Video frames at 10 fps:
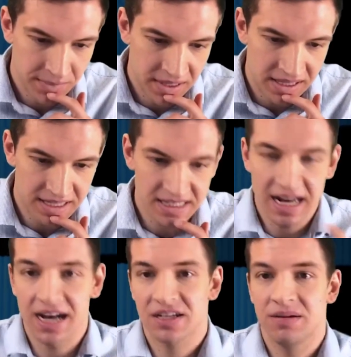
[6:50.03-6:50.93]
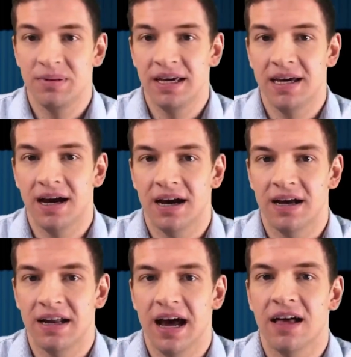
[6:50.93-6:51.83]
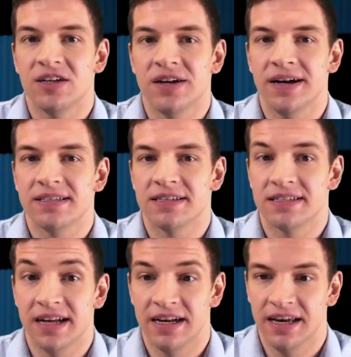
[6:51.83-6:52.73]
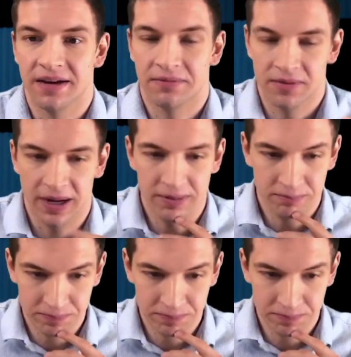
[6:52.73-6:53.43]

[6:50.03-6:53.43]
This could actually be analogized to studying, right?